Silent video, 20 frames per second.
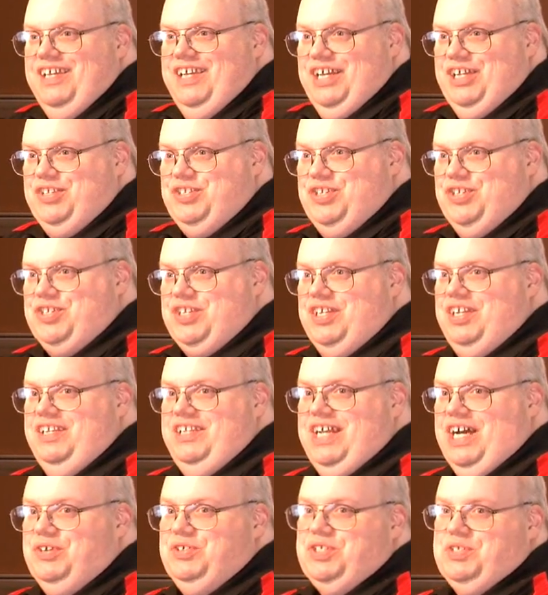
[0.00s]
It's just an
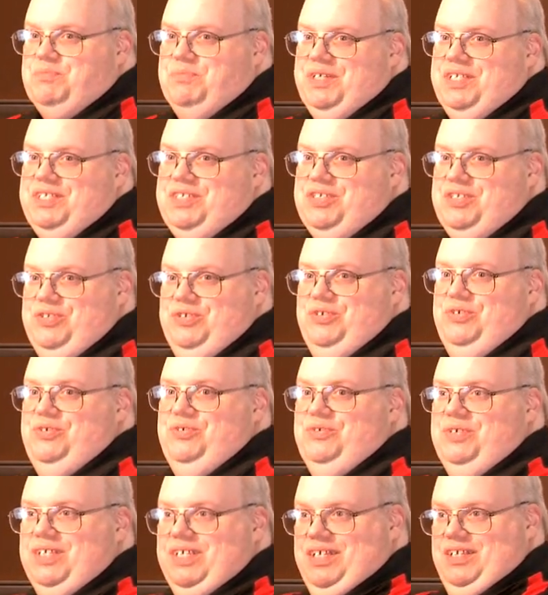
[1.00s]
announcement
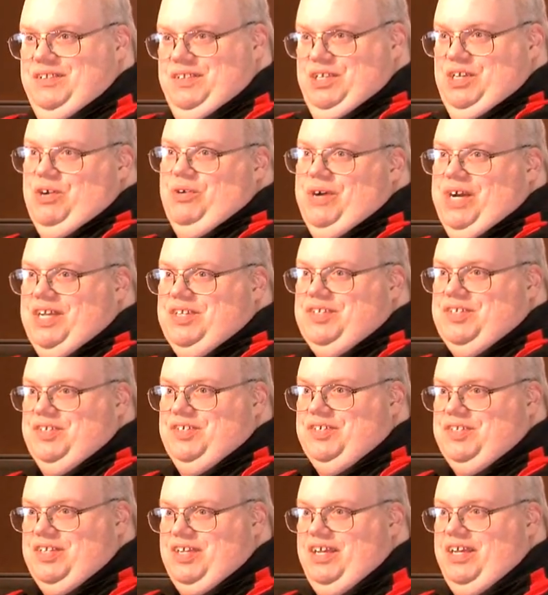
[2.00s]
to the OS to
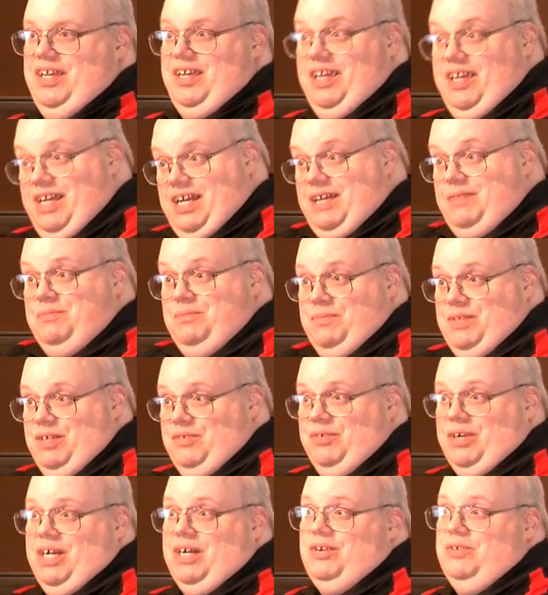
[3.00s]
say, hey, I'm
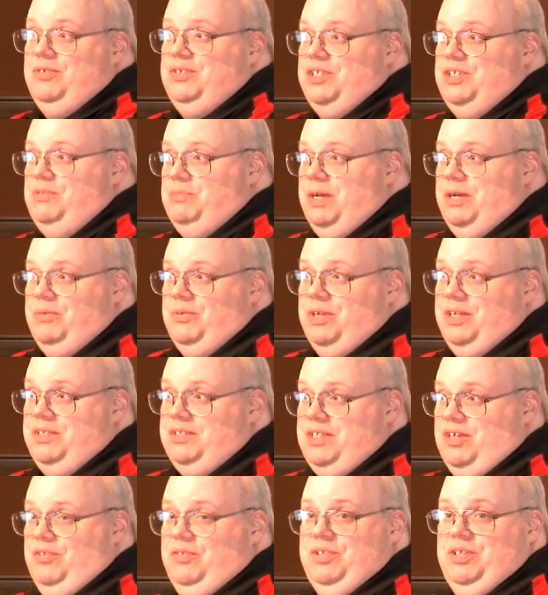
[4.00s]
around, and you might want
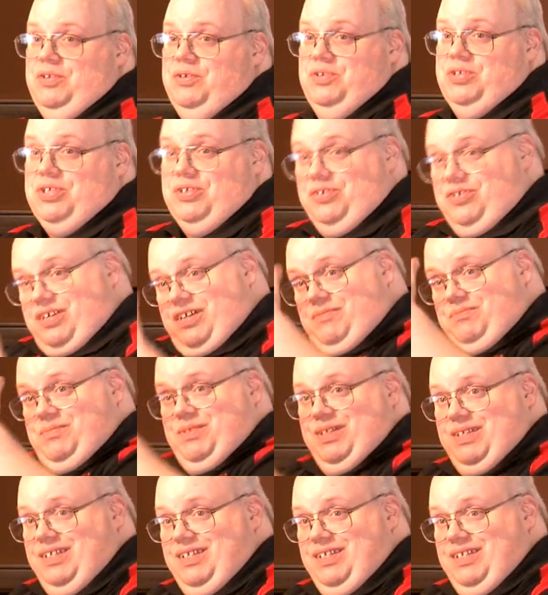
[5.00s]
to tell the user um,